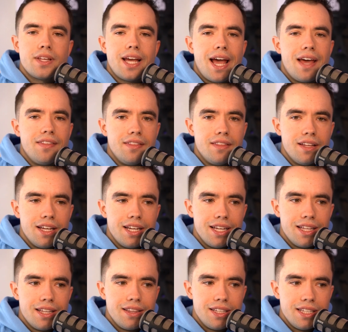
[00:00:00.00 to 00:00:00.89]
and
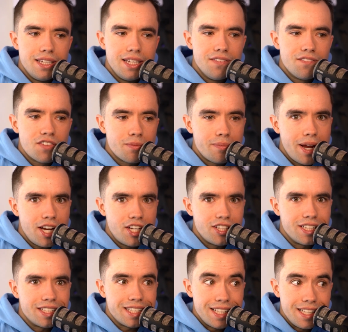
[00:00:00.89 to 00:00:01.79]
the
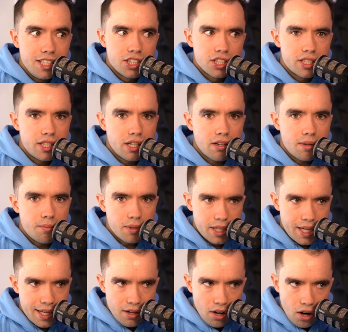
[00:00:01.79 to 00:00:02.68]
information that's in your CRM
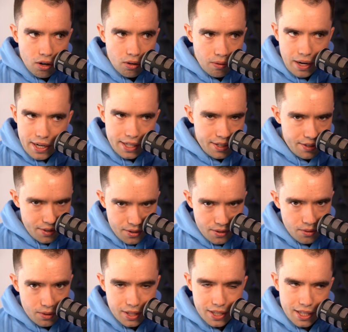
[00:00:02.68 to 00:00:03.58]
can already
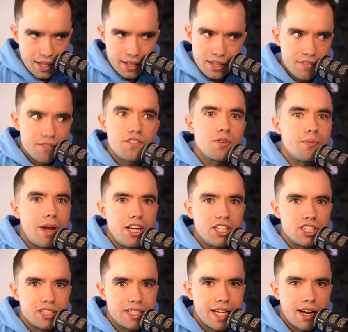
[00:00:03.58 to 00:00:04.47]
do. The
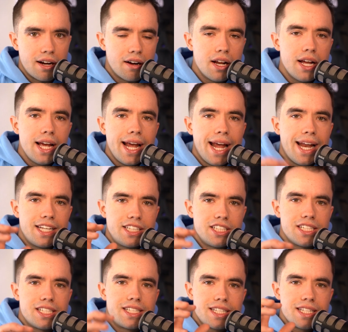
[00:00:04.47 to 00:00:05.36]
information's there. It's
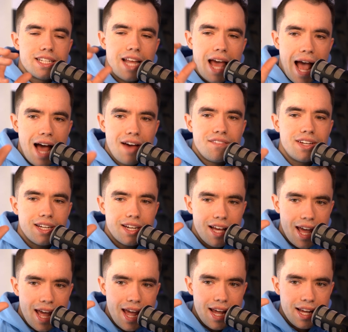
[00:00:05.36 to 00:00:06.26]
just having
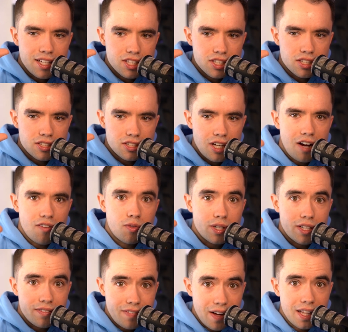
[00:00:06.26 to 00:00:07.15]
a software
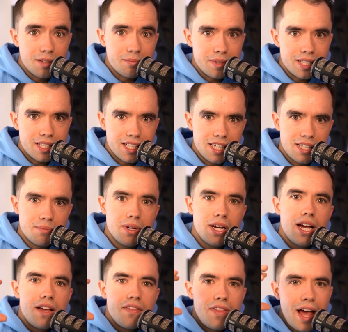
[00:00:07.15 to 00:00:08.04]
development team
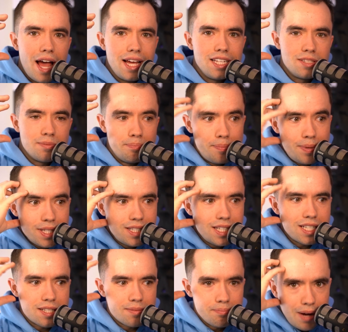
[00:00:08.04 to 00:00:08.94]
that is
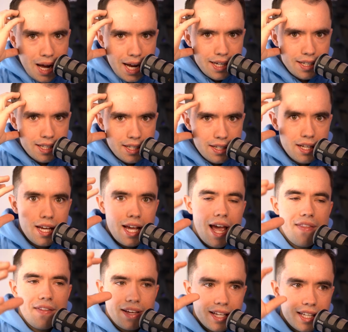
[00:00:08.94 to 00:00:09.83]
business minded
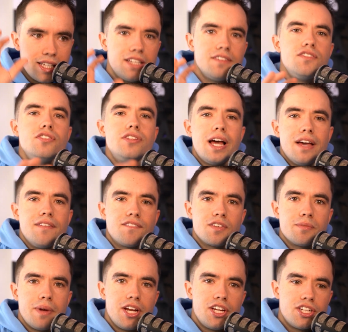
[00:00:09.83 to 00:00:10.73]
and they can give you that
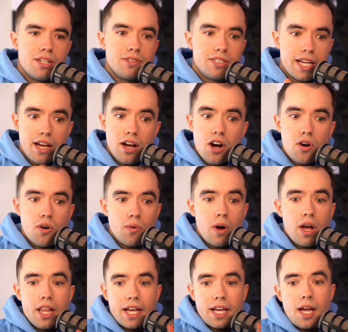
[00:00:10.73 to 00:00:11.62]
information and say, oh,
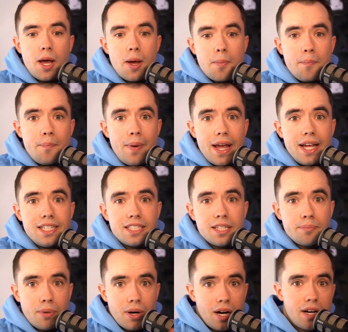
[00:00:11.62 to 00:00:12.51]
like based
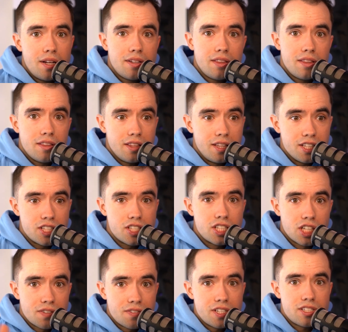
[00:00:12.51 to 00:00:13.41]
upon the
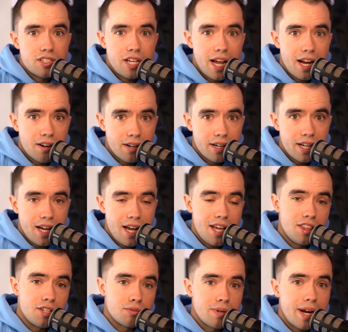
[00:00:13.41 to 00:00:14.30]
service area
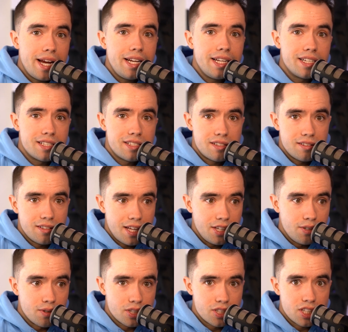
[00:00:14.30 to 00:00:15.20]
and the radius that
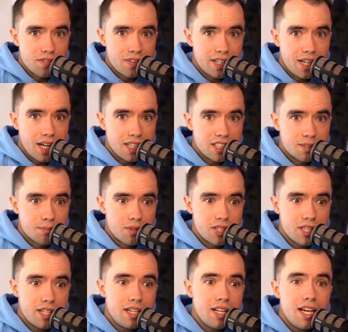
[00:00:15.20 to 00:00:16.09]
you are serving
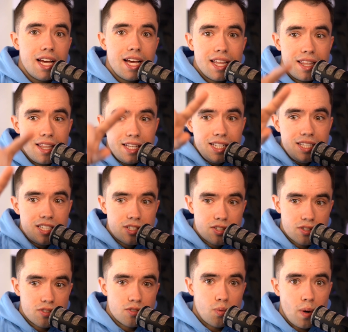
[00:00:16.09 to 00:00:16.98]
customers in, these
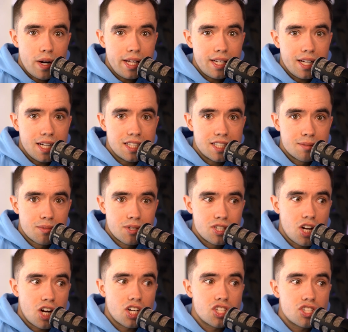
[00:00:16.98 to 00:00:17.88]
20
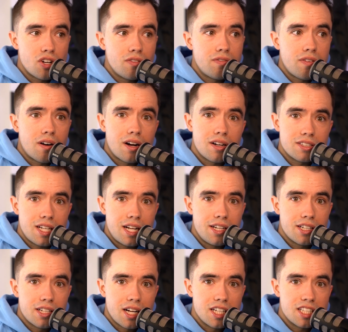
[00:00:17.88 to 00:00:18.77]
customers are so far outside
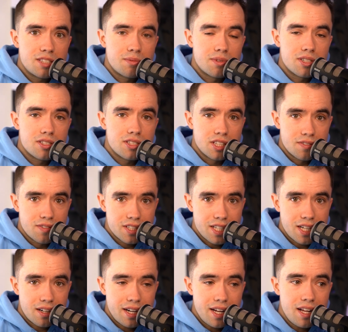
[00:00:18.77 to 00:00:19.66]
of your customer service
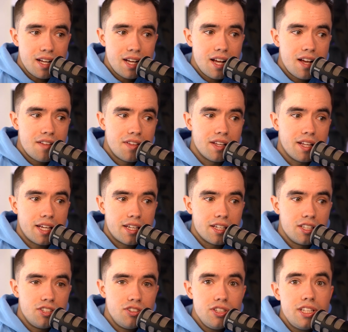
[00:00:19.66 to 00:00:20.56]
area that like
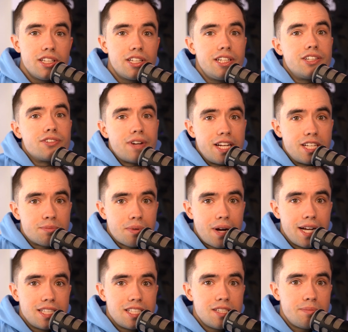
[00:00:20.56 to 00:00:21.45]
you either need to raise
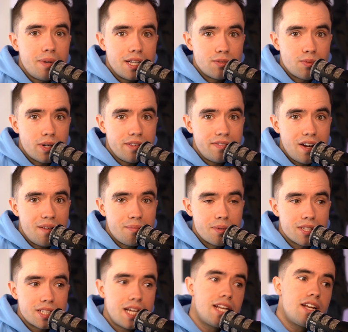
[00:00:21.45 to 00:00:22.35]
prices by
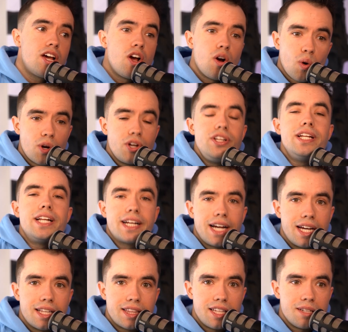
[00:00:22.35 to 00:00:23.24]
25% or you need to
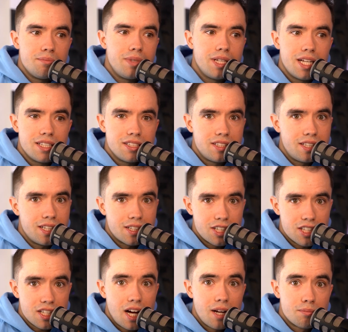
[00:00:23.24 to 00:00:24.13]
cut them because they're
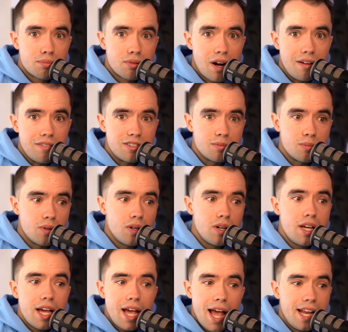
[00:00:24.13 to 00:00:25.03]
just unprofitable
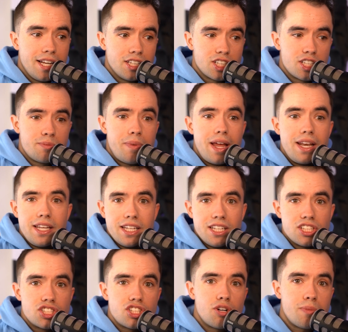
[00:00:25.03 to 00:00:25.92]
and you're
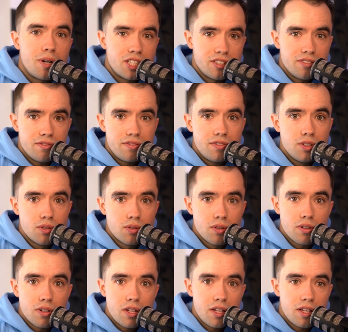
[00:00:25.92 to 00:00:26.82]
spending so much in fuel